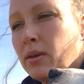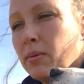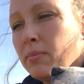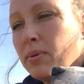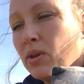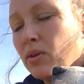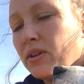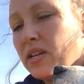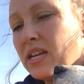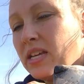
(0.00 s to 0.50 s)

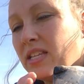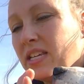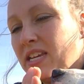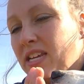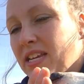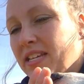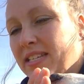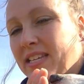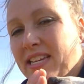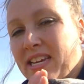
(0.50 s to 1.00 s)
building
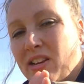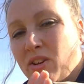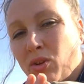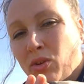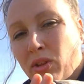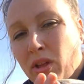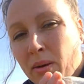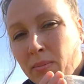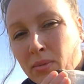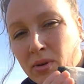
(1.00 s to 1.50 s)
these and getting your
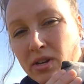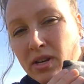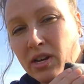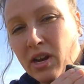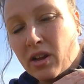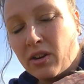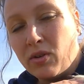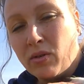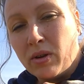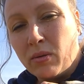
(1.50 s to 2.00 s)
lumber and you
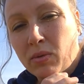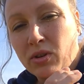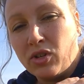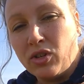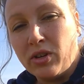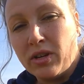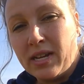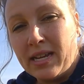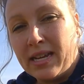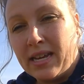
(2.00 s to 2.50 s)
not knowing what you're
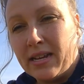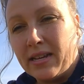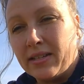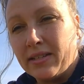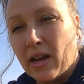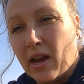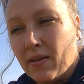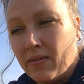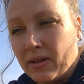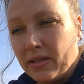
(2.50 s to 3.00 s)
going to get is
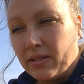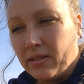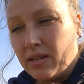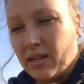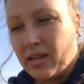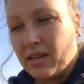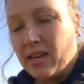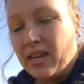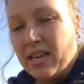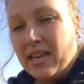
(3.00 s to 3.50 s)

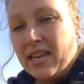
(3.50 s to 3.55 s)
obviously